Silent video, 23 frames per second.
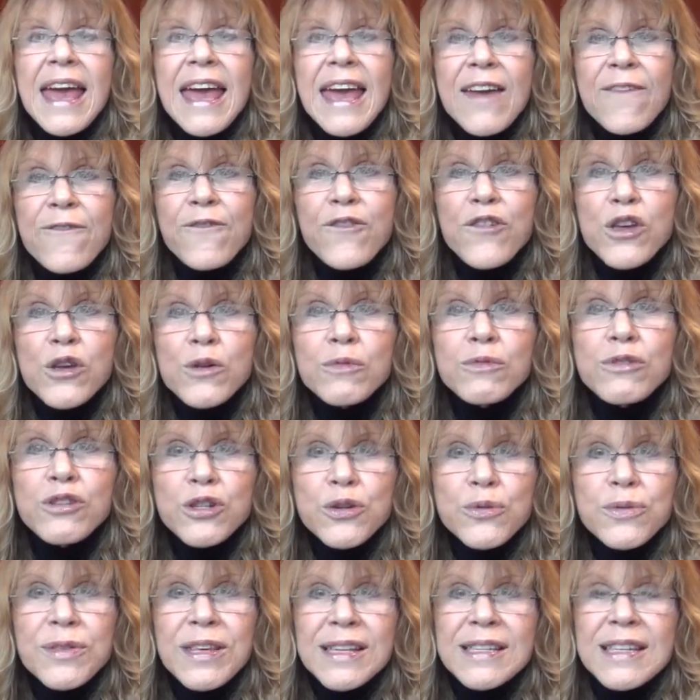If you
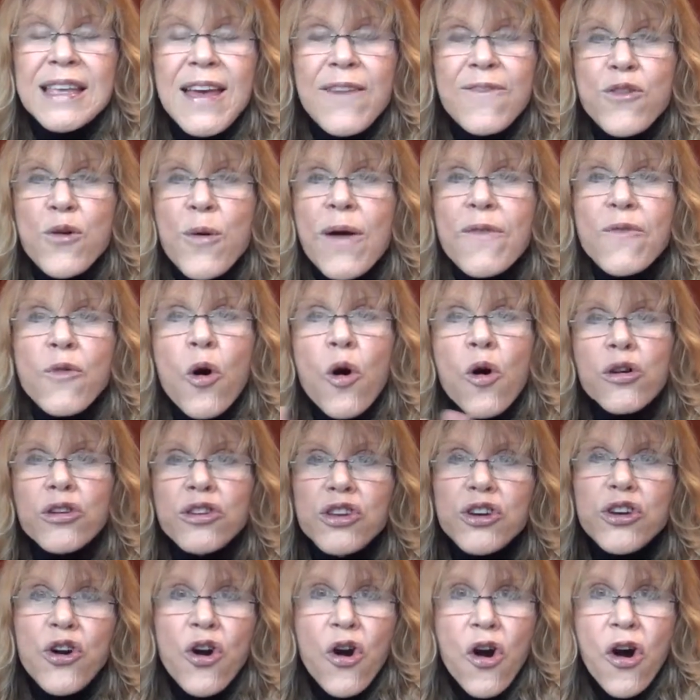do this, if you have all
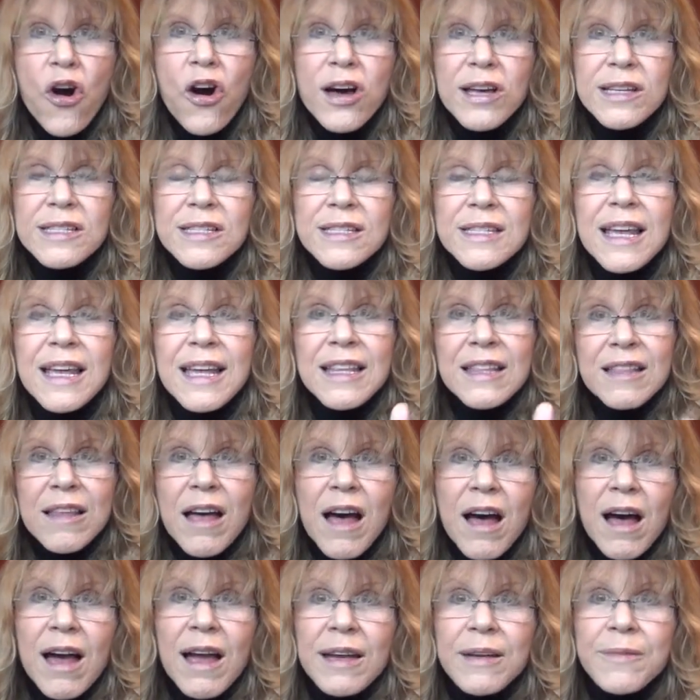your costs in
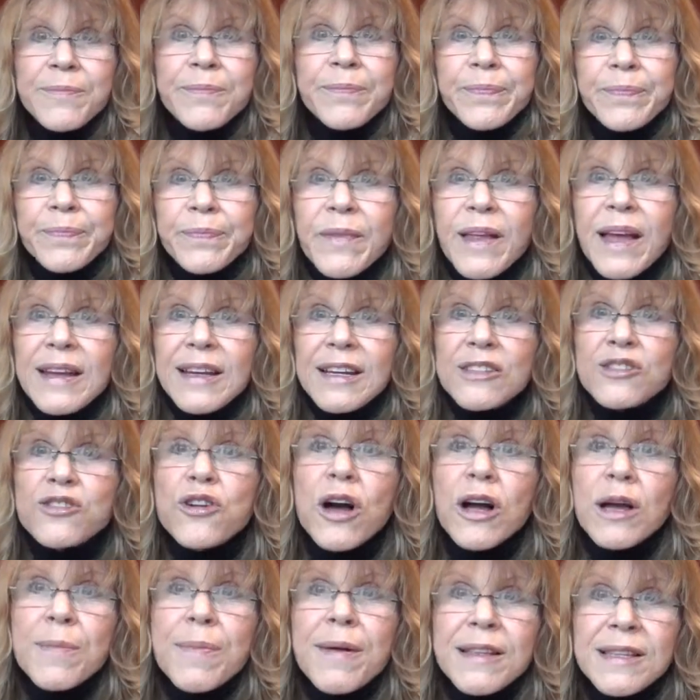line, and I
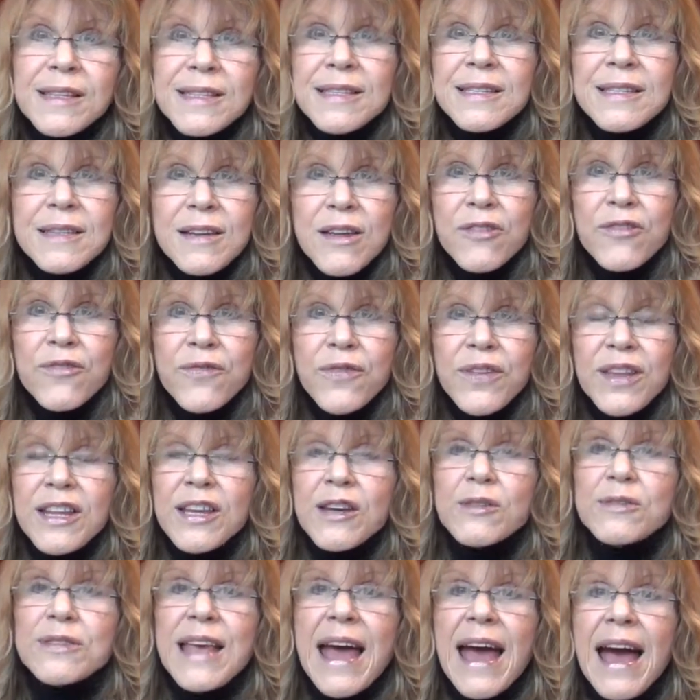talk about this in other
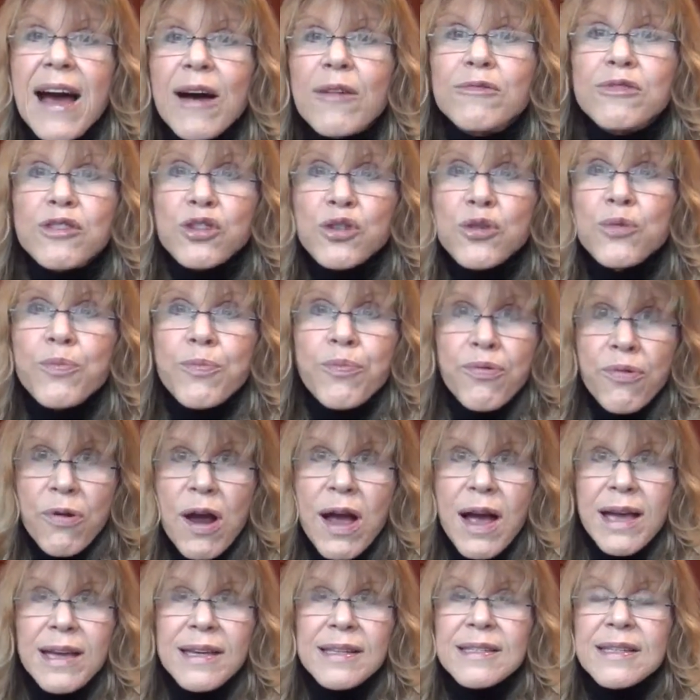videos, how to
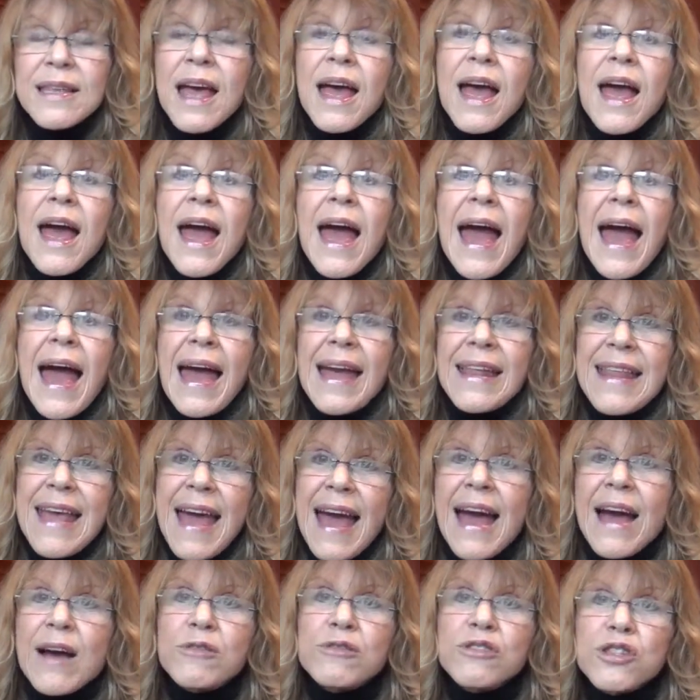price and
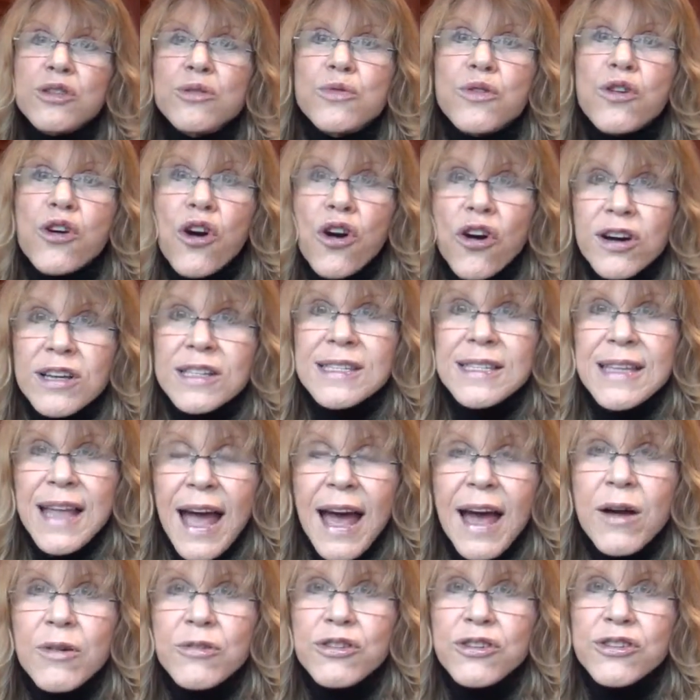how to cost
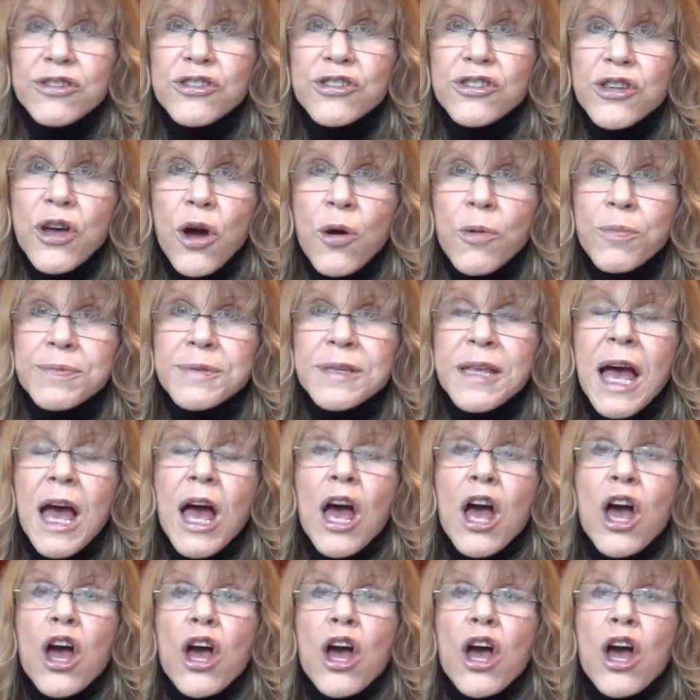out your soaps.